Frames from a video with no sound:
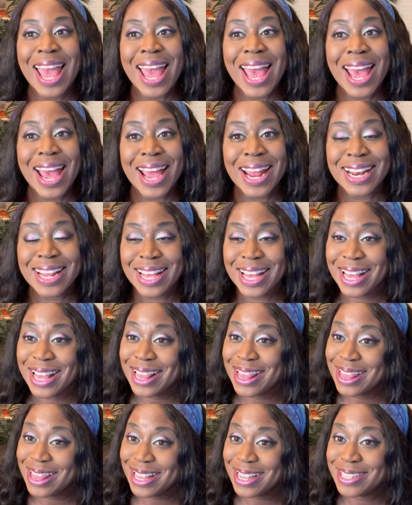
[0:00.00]
And
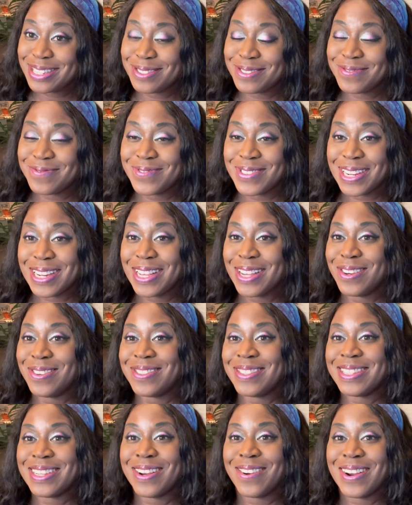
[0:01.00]
in this
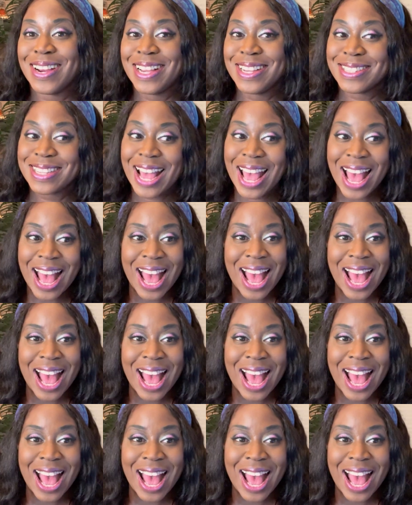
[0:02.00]
video series,